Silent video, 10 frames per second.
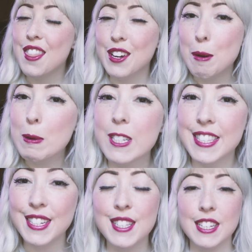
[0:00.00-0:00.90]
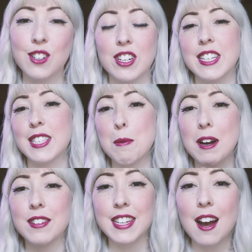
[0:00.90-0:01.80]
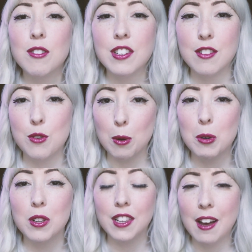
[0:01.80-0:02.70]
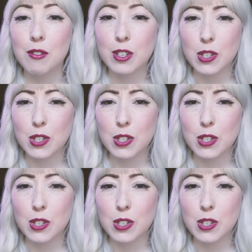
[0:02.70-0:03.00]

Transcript: the numbers did decrease about down to the normal level,